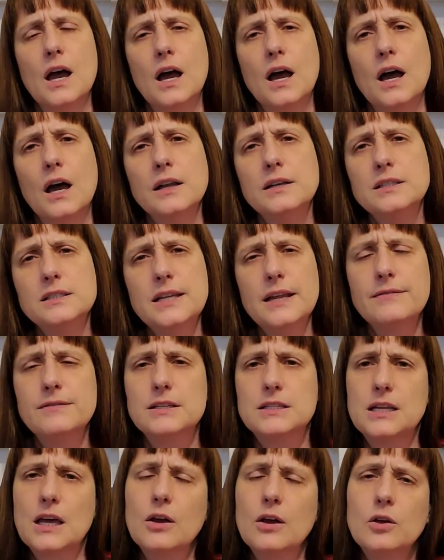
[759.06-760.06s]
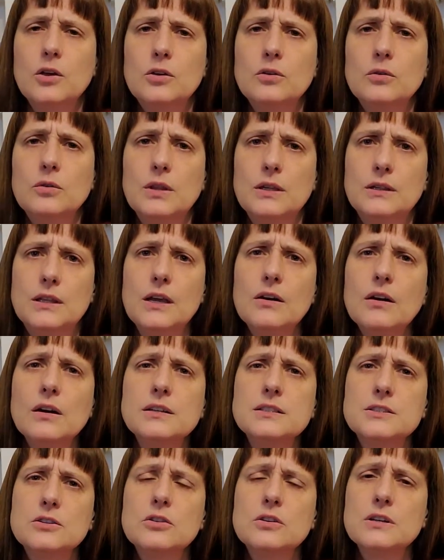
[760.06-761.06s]
have to tell you that there are
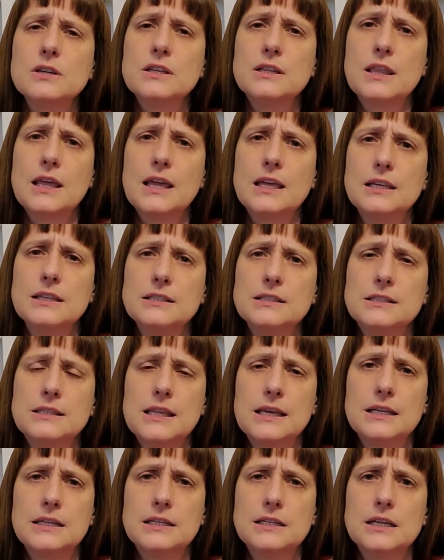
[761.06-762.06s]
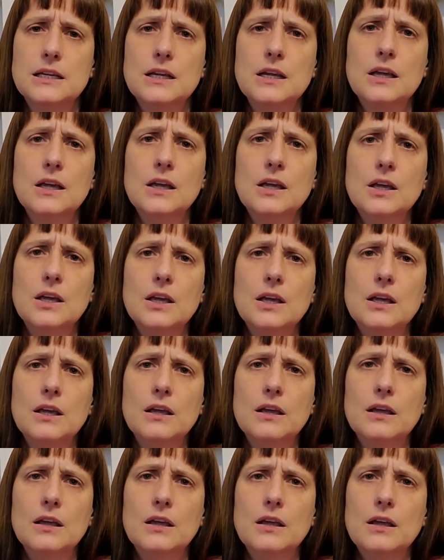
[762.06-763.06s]
certain things that
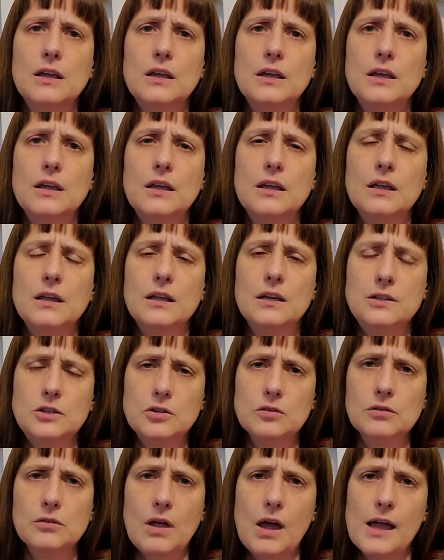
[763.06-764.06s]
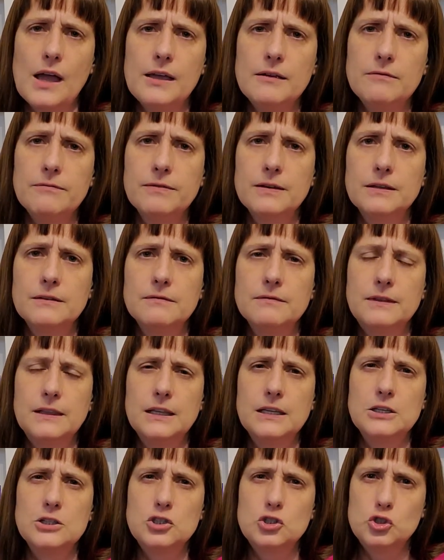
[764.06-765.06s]
in your life
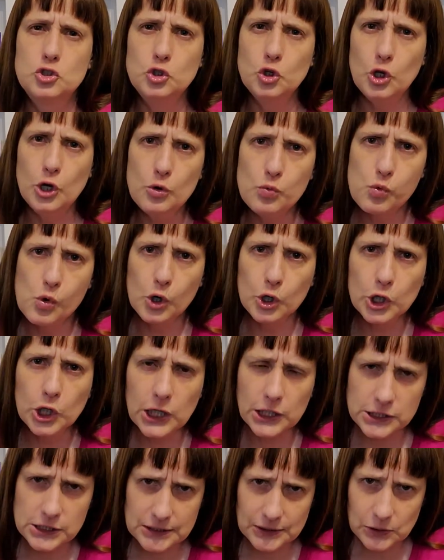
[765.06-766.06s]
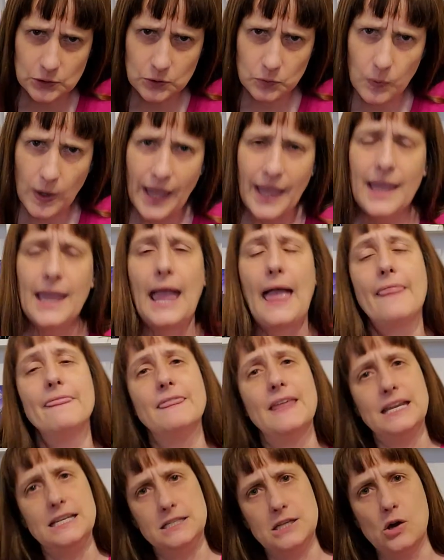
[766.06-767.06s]
that should work a certain way and
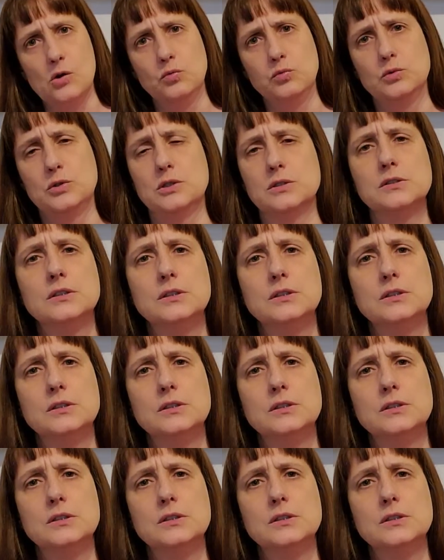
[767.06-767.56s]
they don't.